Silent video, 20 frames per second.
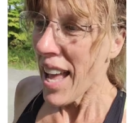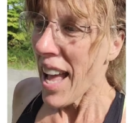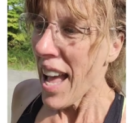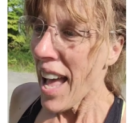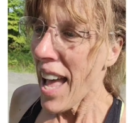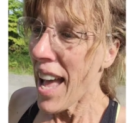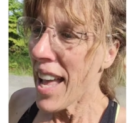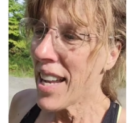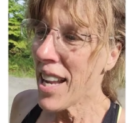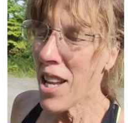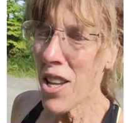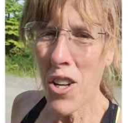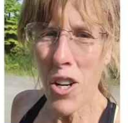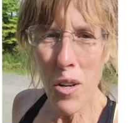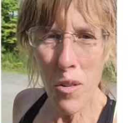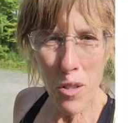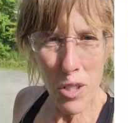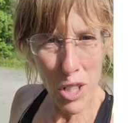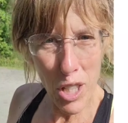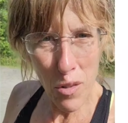and you know
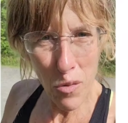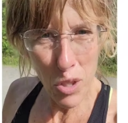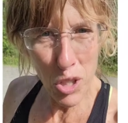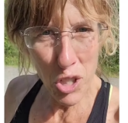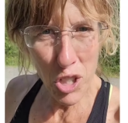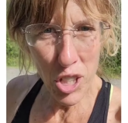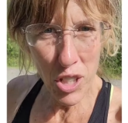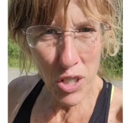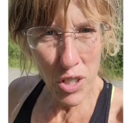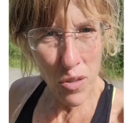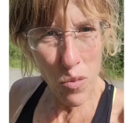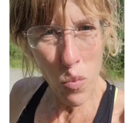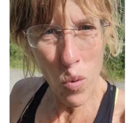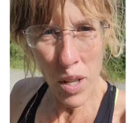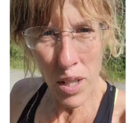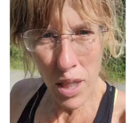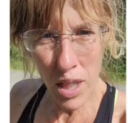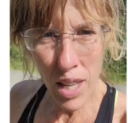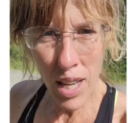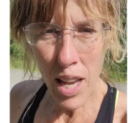it was it was just
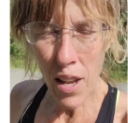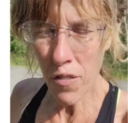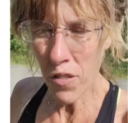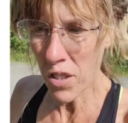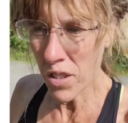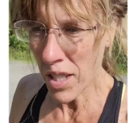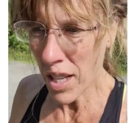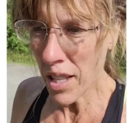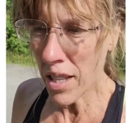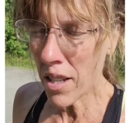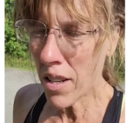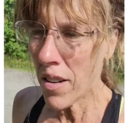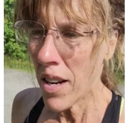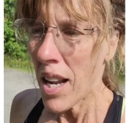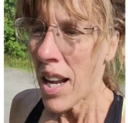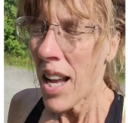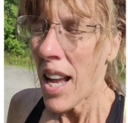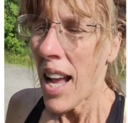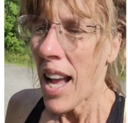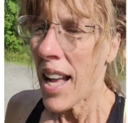one thing after another
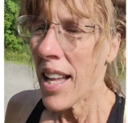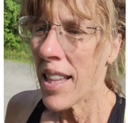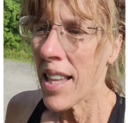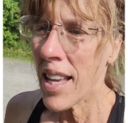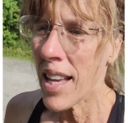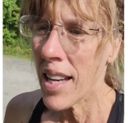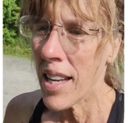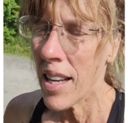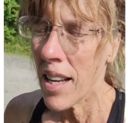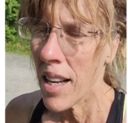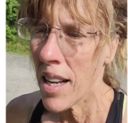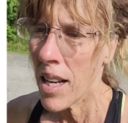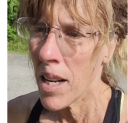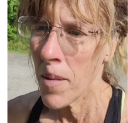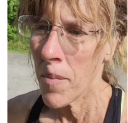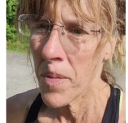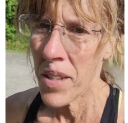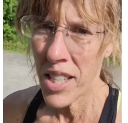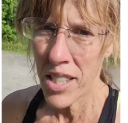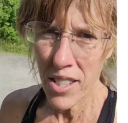and then
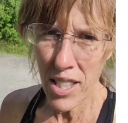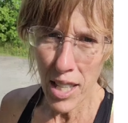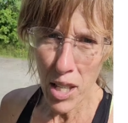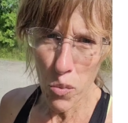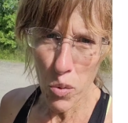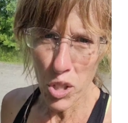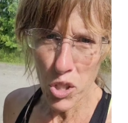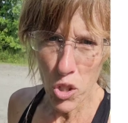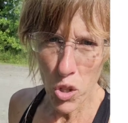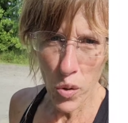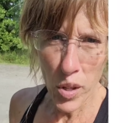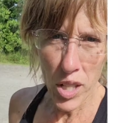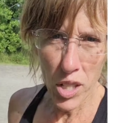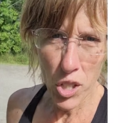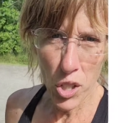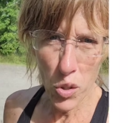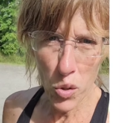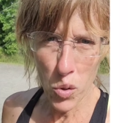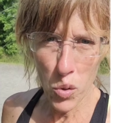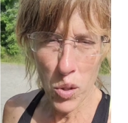um, he said he was going
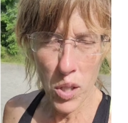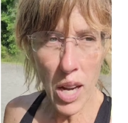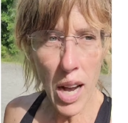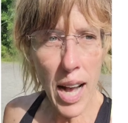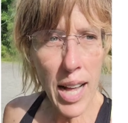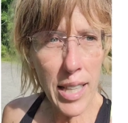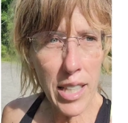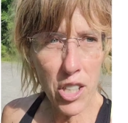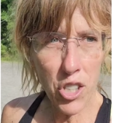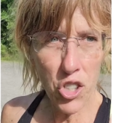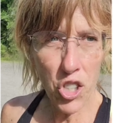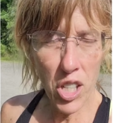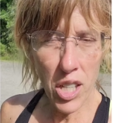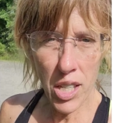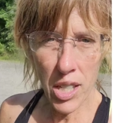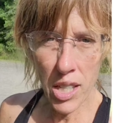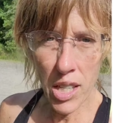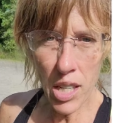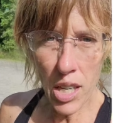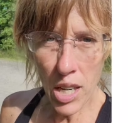to college
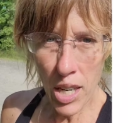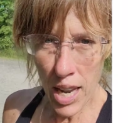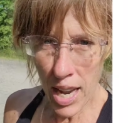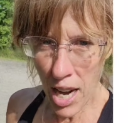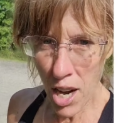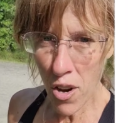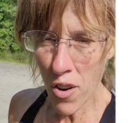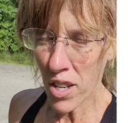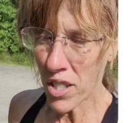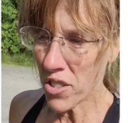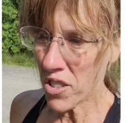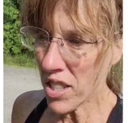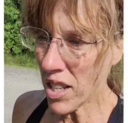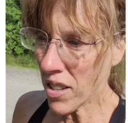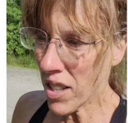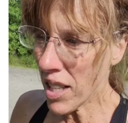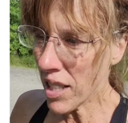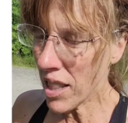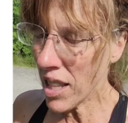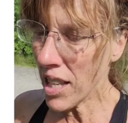in young harris now
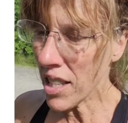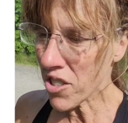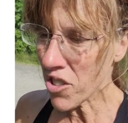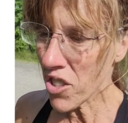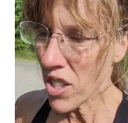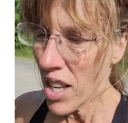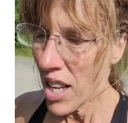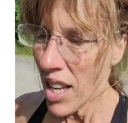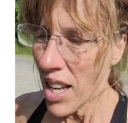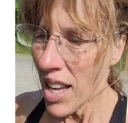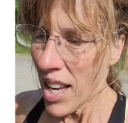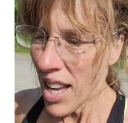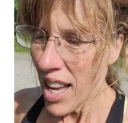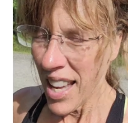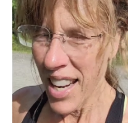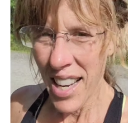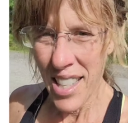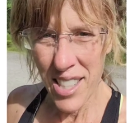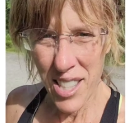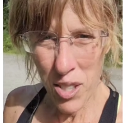get this
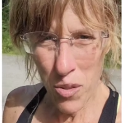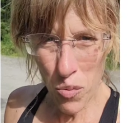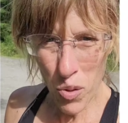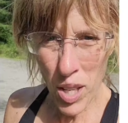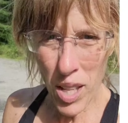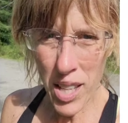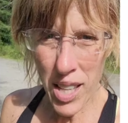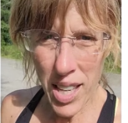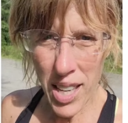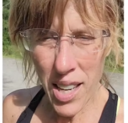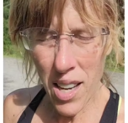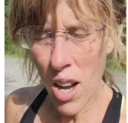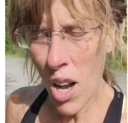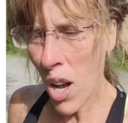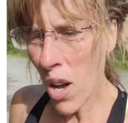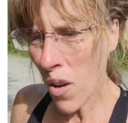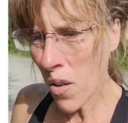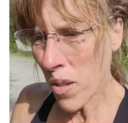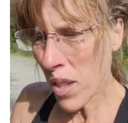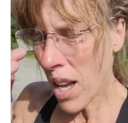and i said really
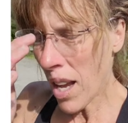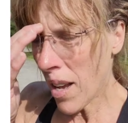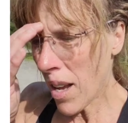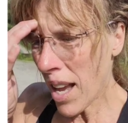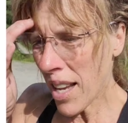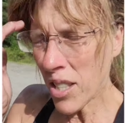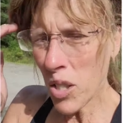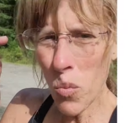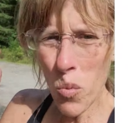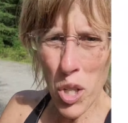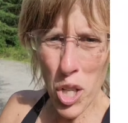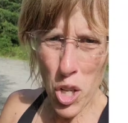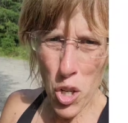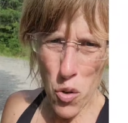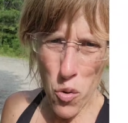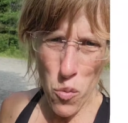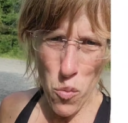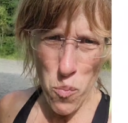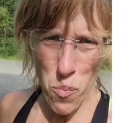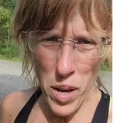oh uh, i said what are
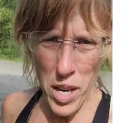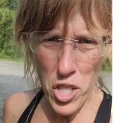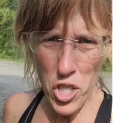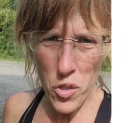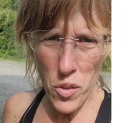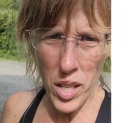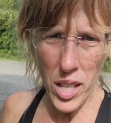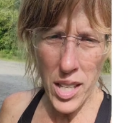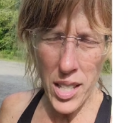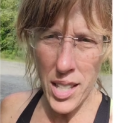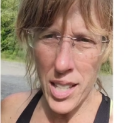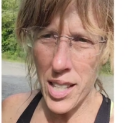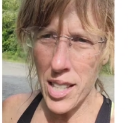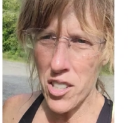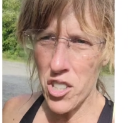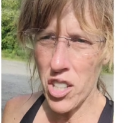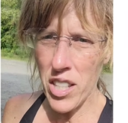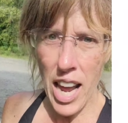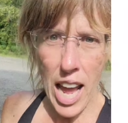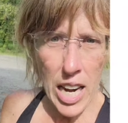you majoring in and he
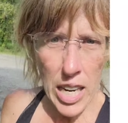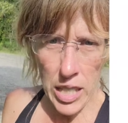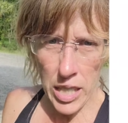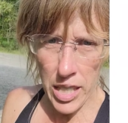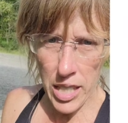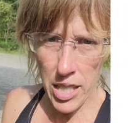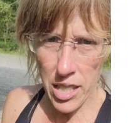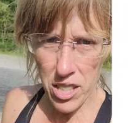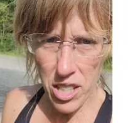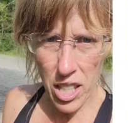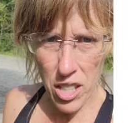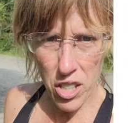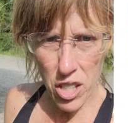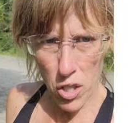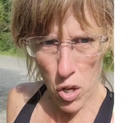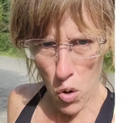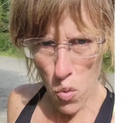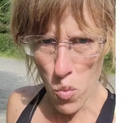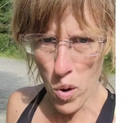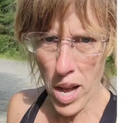said analytics i said
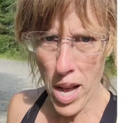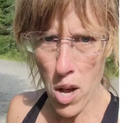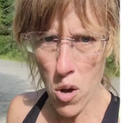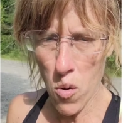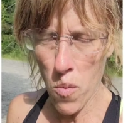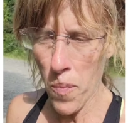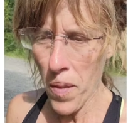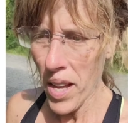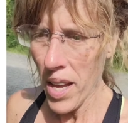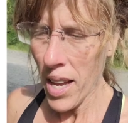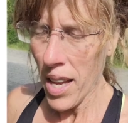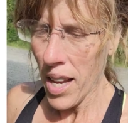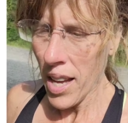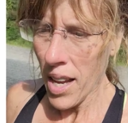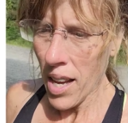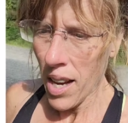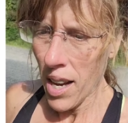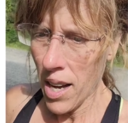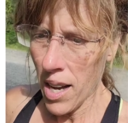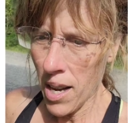oh wow
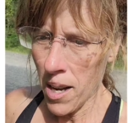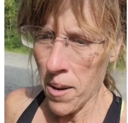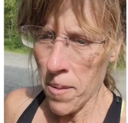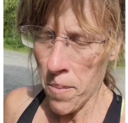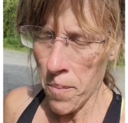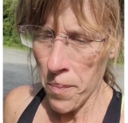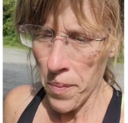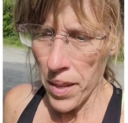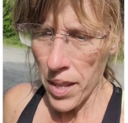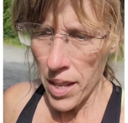um,